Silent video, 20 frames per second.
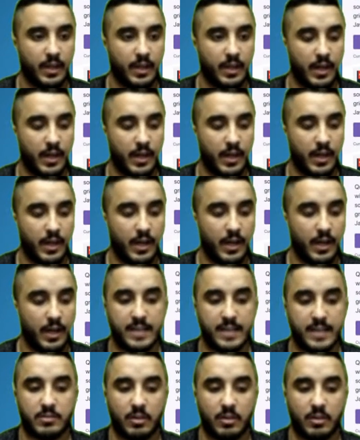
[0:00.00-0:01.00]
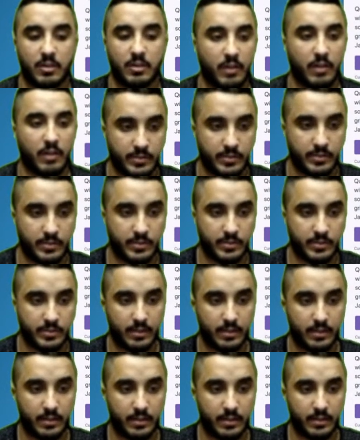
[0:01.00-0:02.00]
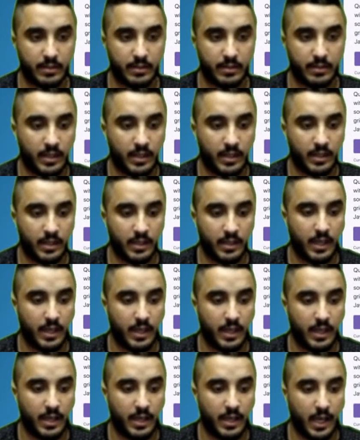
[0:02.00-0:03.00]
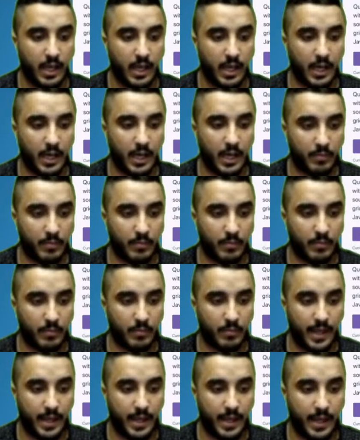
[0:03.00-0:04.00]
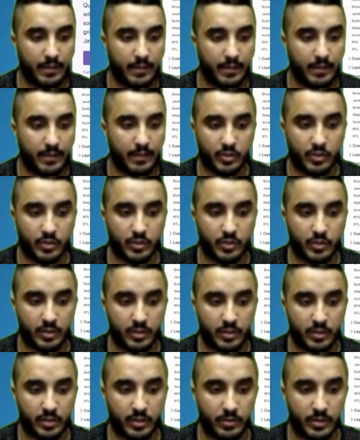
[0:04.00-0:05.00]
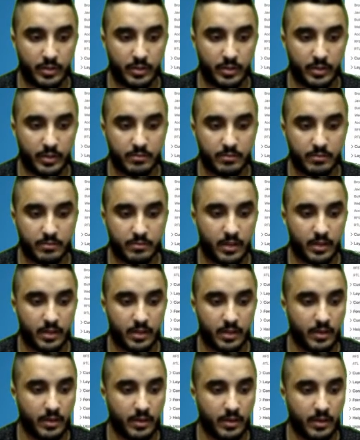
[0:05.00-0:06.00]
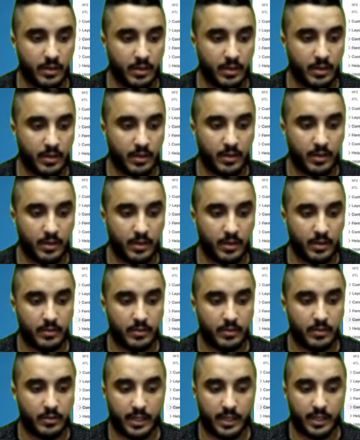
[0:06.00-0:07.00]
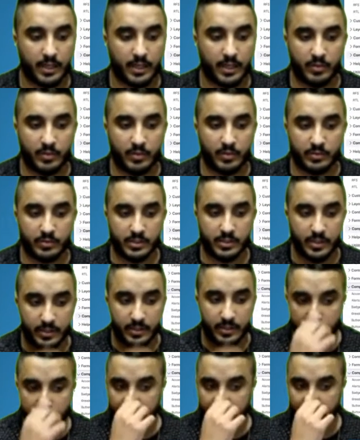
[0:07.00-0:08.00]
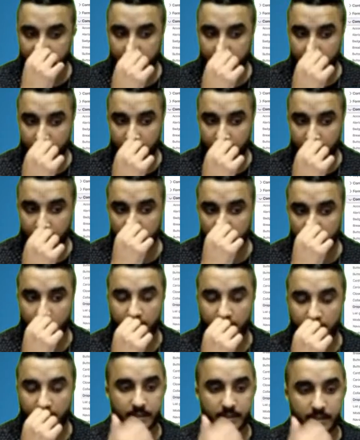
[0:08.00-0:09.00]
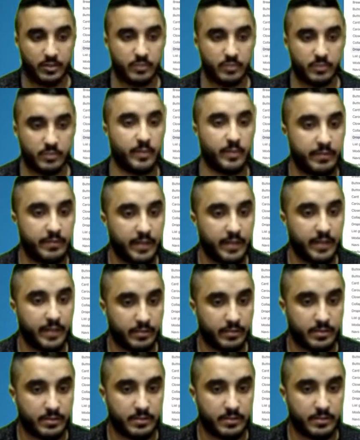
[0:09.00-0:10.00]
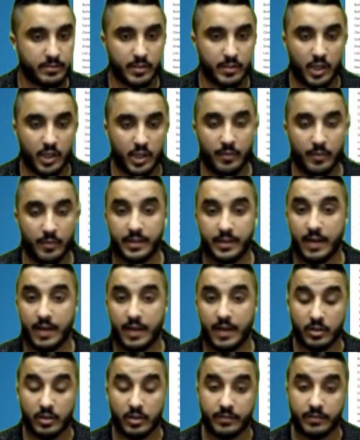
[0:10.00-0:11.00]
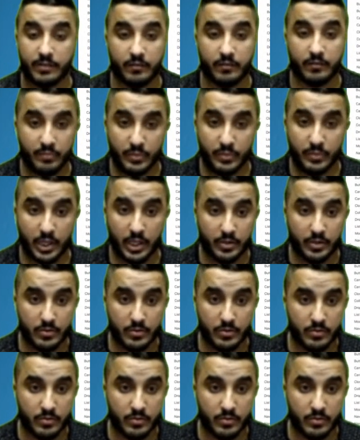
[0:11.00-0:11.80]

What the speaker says: It has a lot of documentation, like we said. And if you just go to the components, check out the components that you're interested in. Carousel is one of my favorites. Comment down your favorite below.